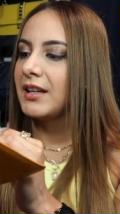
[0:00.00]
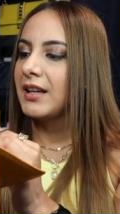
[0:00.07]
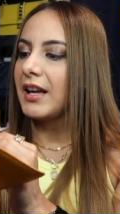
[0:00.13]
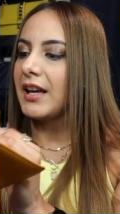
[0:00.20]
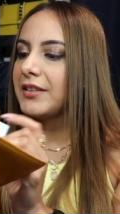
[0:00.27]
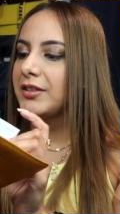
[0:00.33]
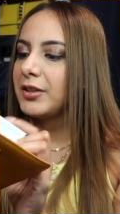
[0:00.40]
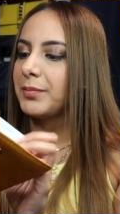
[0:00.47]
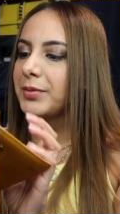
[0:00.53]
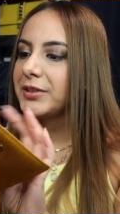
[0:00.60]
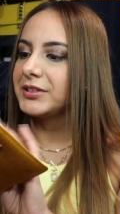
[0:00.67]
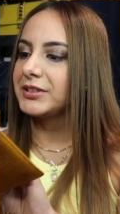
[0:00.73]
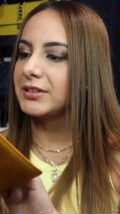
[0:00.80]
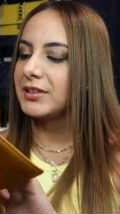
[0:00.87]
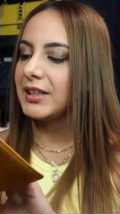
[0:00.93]
and they'll
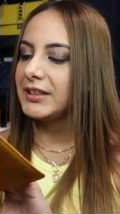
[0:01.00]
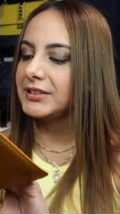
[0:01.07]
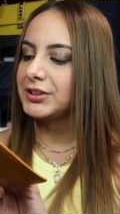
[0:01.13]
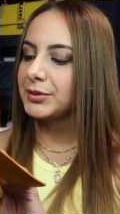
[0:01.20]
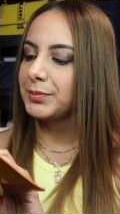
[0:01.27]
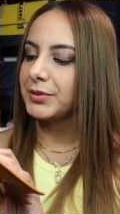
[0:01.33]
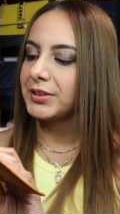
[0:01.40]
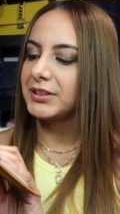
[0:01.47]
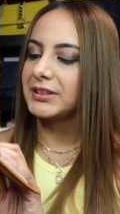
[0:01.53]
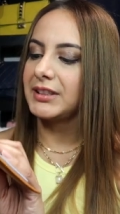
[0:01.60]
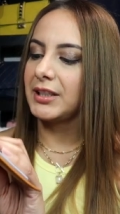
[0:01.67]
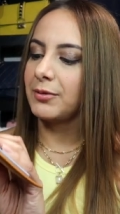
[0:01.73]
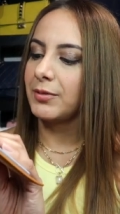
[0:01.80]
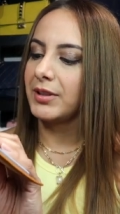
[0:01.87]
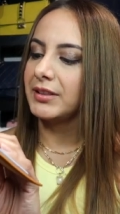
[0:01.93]
personalize your
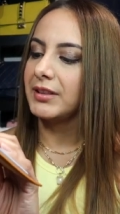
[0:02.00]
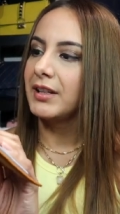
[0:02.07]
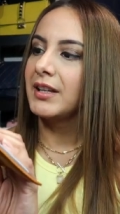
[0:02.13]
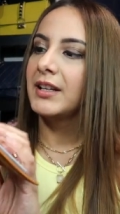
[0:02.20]
birthday one.